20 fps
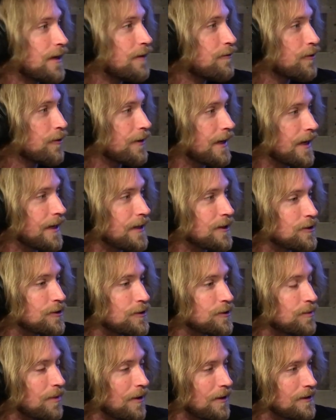If you're an
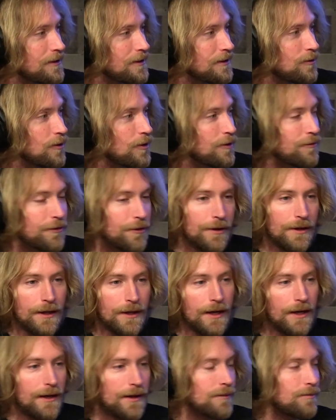anxious person or if you're a
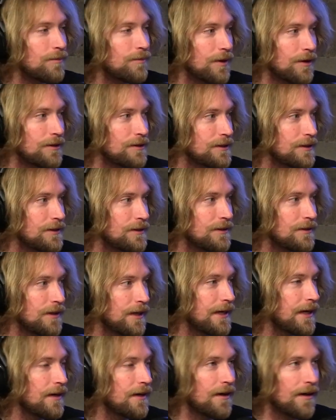calm person,
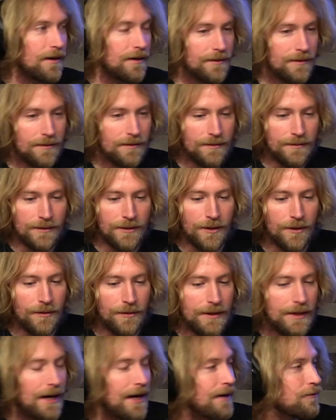like on, you know,
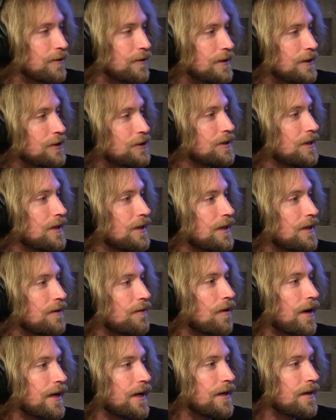the average,
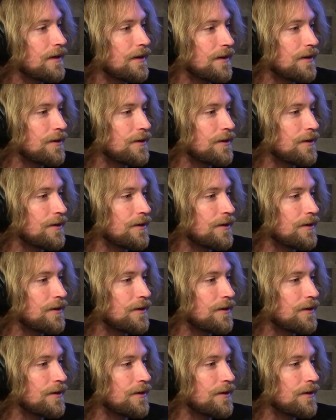right?